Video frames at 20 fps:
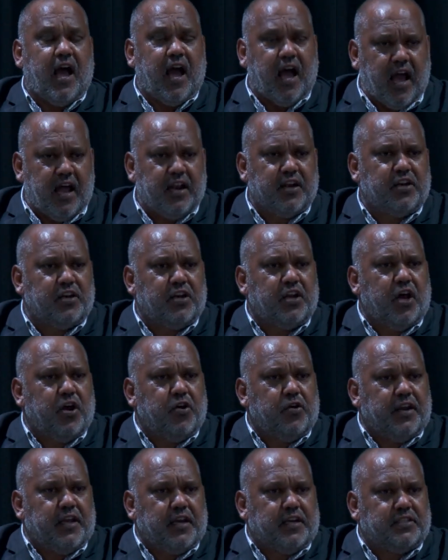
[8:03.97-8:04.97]

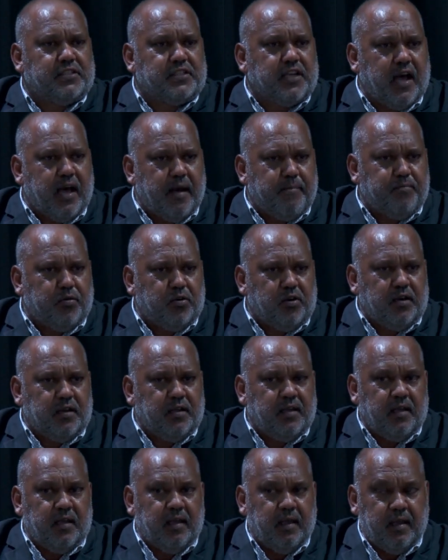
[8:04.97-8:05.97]
unknown example,